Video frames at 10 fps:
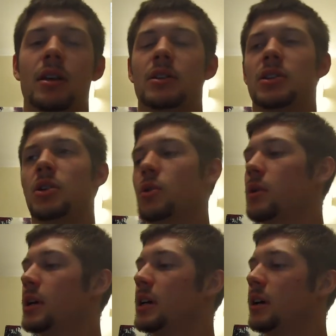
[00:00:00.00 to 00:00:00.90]
So
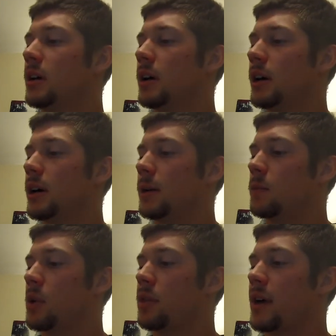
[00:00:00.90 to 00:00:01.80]

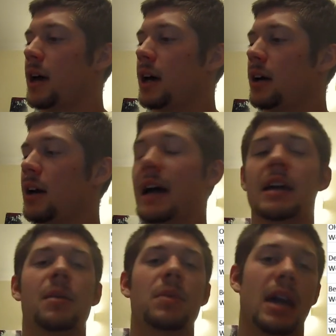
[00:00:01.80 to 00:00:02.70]
with that, I
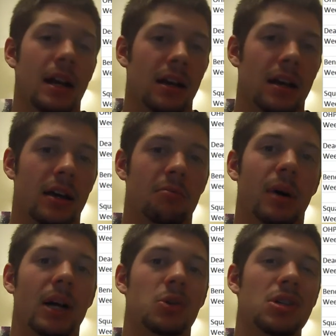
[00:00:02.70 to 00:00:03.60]
ended up getting it,
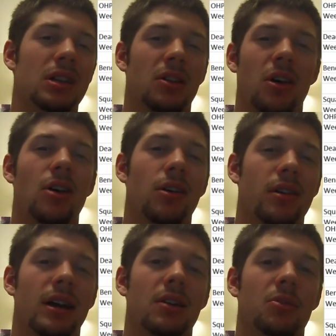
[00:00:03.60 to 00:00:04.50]
but it was just a little harder
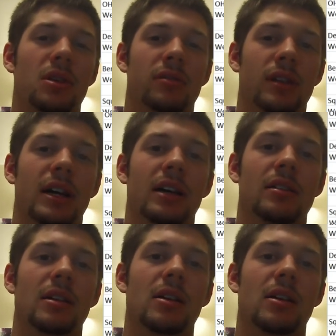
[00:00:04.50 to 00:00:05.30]
than I would have liked,